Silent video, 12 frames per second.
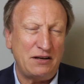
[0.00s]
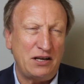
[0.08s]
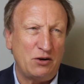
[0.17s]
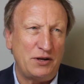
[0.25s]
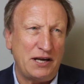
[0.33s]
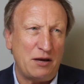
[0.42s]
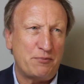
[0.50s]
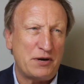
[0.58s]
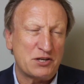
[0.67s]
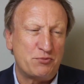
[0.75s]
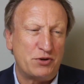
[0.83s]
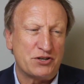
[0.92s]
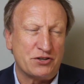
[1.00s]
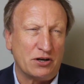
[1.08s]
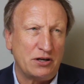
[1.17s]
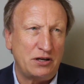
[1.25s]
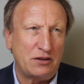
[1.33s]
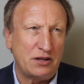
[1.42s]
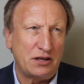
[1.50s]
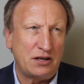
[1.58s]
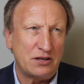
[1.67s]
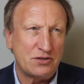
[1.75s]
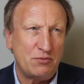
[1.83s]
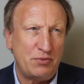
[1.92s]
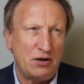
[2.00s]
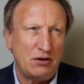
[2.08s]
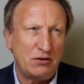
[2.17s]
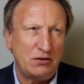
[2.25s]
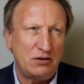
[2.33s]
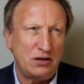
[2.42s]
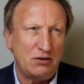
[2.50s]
down, you get past Bristol and you think it's the beyond,